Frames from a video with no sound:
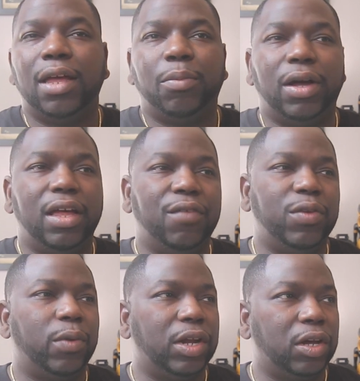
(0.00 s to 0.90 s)
But if
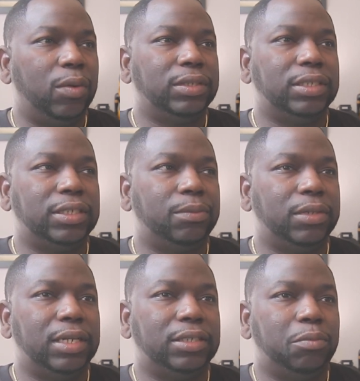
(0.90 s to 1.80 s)
you want to go into
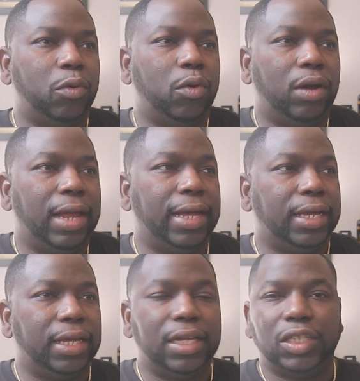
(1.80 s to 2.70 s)
something that's more like
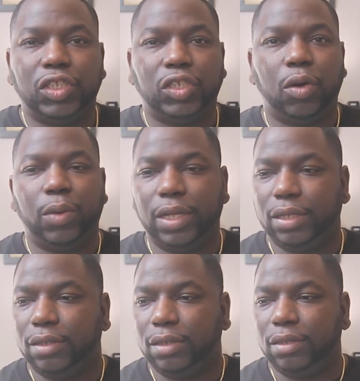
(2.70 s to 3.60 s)

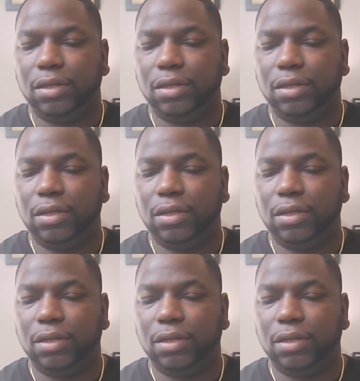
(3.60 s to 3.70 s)
showing,